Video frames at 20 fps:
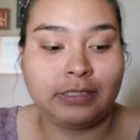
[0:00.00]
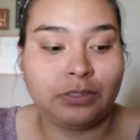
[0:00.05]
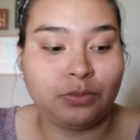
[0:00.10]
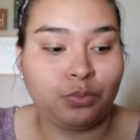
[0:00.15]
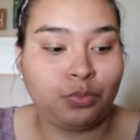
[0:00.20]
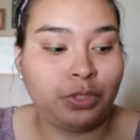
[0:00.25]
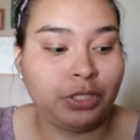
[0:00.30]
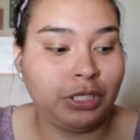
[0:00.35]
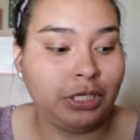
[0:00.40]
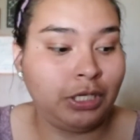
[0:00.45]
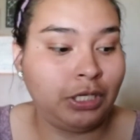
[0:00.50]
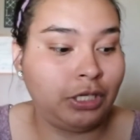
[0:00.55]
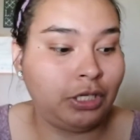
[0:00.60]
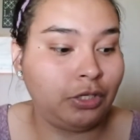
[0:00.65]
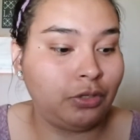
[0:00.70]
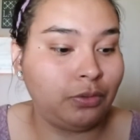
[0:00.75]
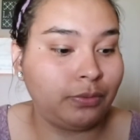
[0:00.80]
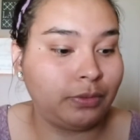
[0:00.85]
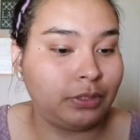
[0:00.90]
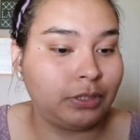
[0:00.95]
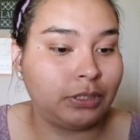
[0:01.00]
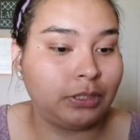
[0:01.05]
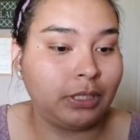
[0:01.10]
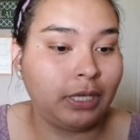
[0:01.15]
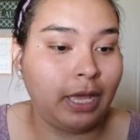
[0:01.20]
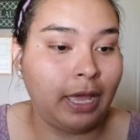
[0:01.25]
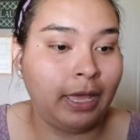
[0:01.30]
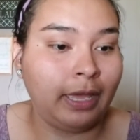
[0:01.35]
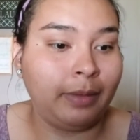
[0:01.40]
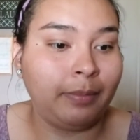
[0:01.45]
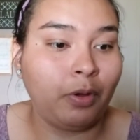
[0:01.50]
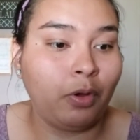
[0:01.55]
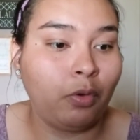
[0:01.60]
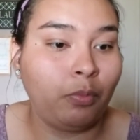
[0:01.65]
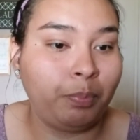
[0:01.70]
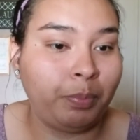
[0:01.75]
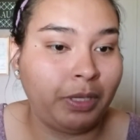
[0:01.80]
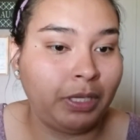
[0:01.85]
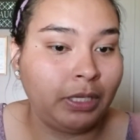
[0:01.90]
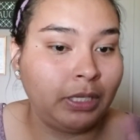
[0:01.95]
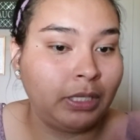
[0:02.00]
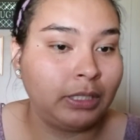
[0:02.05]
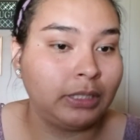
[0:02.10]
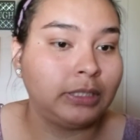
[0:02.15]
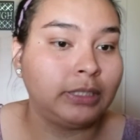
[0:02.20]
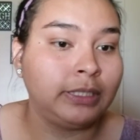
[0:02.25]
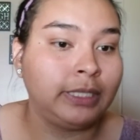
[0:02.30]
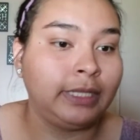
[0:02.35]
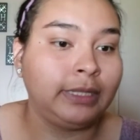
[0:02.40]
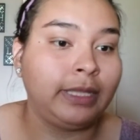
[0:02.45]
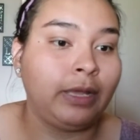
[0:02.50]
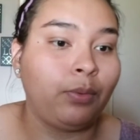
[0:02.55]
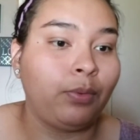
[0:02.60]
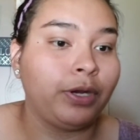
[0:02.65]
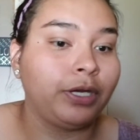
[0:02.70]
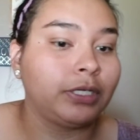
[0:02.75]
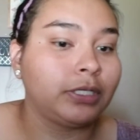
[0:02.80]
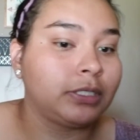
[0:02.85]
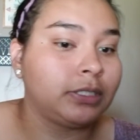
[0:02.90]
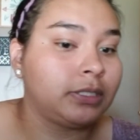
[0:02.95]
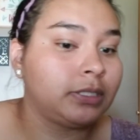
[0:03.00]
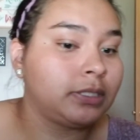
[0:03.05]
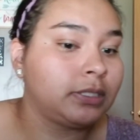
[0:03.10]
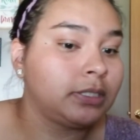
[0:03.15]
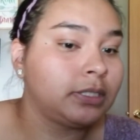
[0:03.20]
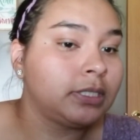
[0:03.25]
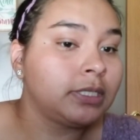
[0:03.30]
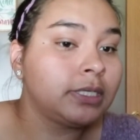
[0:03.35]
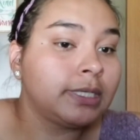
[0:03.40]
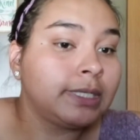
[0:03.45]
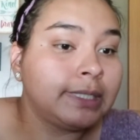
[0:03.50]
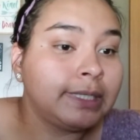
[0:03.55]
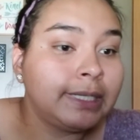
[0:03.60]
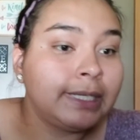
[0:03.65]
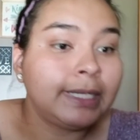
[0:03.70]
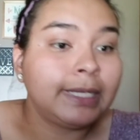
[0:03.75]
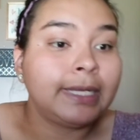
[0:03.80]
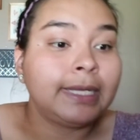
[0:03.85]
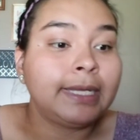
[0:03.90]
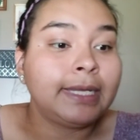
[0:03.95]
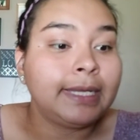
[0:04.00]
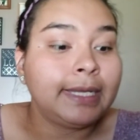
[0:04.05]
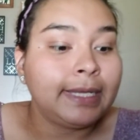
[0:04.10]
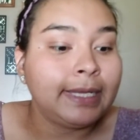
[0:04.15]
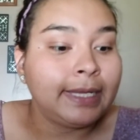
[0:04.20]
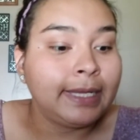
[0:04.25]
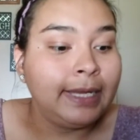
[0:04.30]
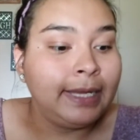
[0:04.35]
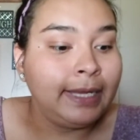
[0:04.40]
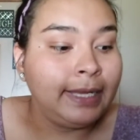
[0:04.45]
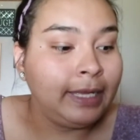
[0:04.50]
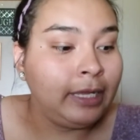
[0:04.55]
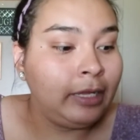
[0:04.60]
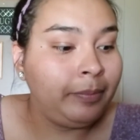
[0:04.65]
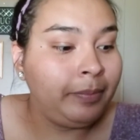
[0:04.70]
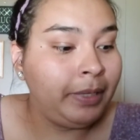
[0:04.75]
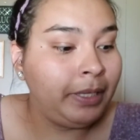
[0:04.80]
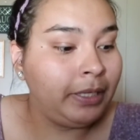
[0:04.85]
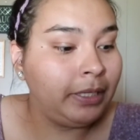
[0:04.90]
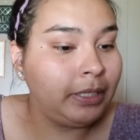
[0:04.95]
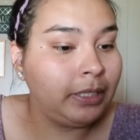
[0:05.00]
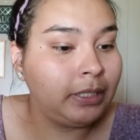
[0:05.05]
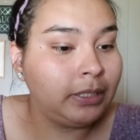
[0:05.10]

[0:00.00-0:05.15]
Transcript: is really cute. I am hoping that that works. Um.